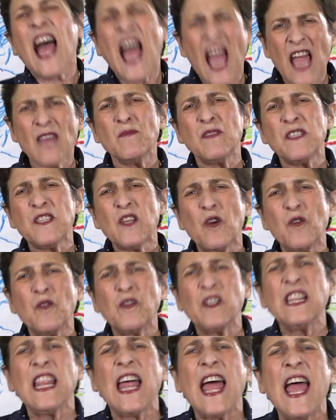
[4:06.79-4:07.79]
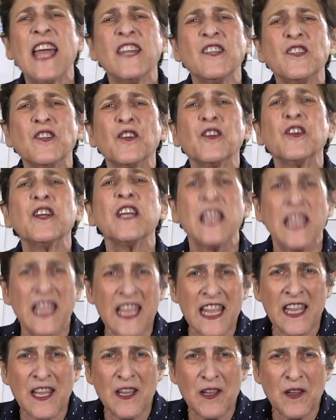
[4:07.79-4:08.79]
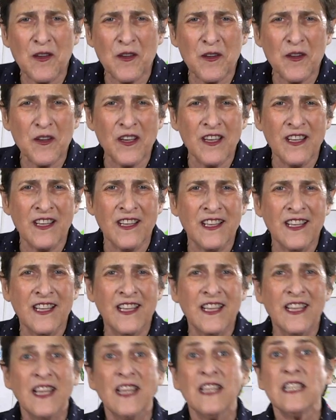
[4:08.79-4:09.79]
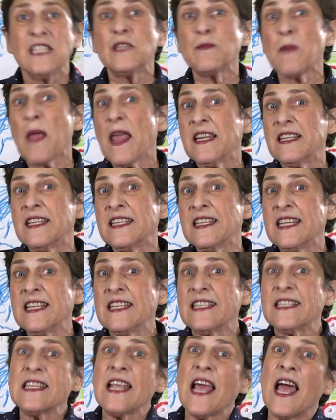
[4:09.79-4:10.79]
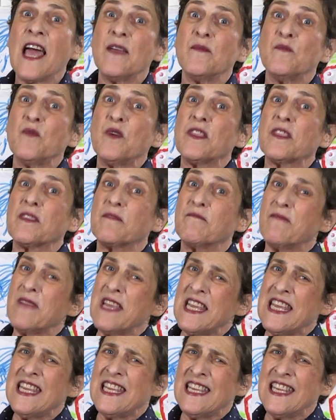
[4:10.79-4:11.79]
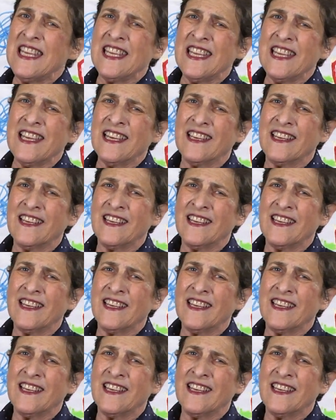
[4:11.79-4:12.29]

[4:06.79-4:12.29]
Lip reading: I'm so glad you're here, spending time with me.